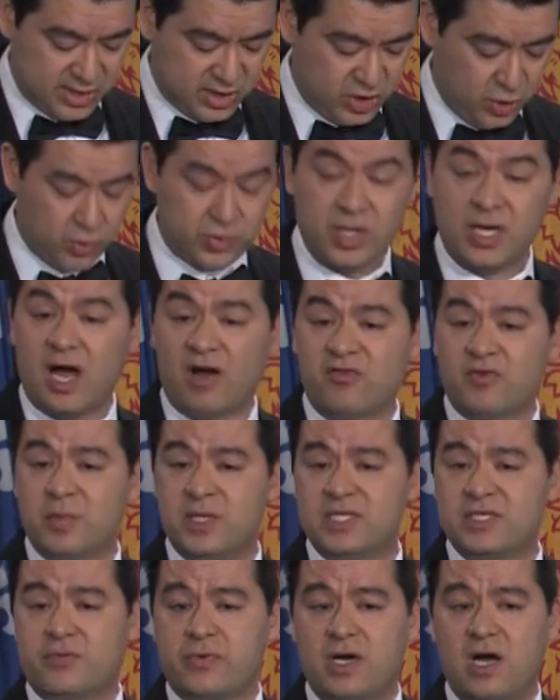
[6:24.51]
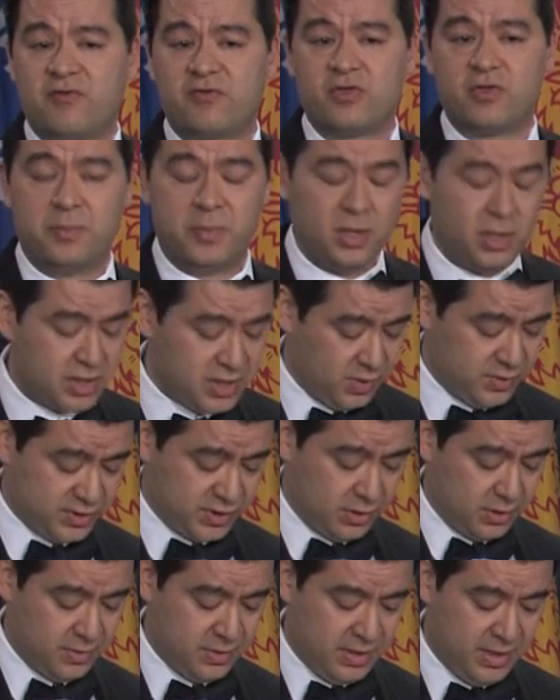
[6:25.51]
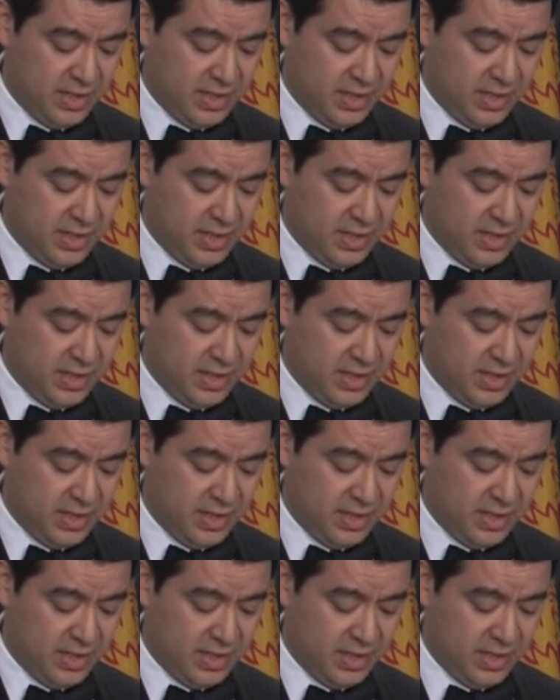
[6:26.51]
sued the government to recover the bulldozer.